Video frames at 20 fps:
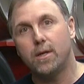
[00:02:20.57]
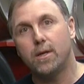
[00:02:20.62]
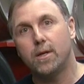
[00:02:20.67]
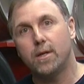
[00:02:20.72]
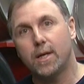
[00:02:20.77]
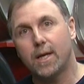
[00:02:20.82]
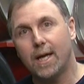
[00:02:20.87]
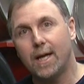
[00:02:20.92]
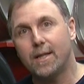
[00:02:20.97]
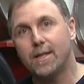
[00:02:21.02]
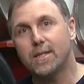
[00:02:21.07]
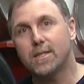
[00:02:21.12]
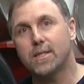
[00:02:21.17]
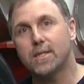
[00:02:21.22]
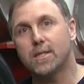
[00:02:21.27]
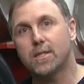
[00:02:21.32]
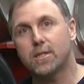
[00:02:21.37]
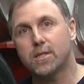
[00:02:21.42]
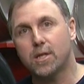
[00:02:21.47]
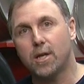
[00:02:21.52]
Again, this
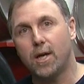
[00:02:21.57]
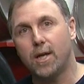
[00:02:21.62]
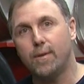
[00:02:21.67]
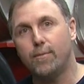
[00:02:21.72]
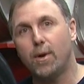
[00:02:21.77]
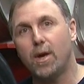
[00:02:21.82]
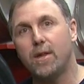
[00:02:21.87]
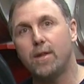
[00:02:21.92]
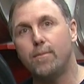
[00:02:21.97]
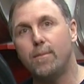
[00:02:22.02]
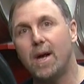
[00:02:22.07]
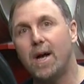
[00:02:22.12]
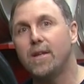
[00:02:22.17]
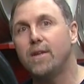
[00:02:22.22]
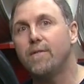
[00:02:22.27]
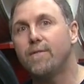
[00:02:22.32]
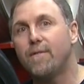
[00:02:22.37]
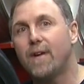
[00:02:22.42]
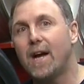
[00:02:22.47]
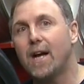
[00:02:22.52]
is assigned by the
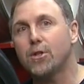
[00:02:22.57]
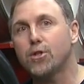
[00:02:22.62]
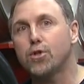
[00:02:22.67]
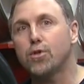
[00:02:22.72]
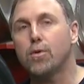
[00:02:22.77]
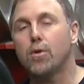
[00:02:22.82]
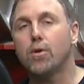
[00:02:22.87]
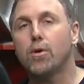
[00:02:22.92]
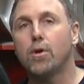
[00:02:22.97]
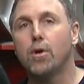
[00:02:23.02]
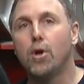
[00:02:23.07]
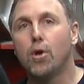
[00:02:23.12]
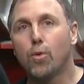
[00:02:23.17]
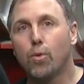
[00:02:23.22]
manufacturer